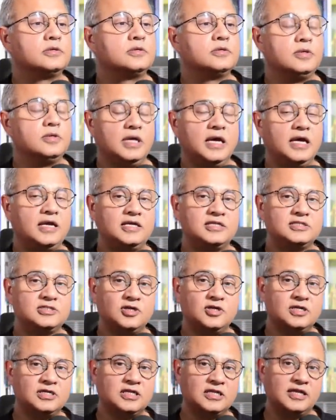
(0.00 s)
and it's
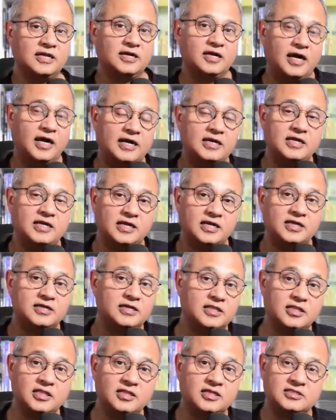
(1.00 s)
not that they're hiding it i
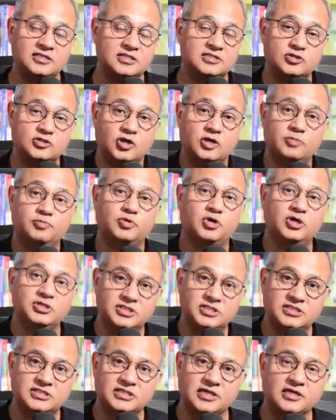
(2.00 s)
think they're just not
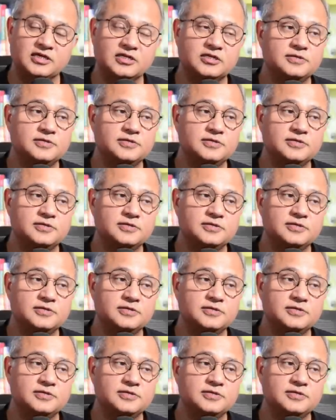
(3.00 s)
processing it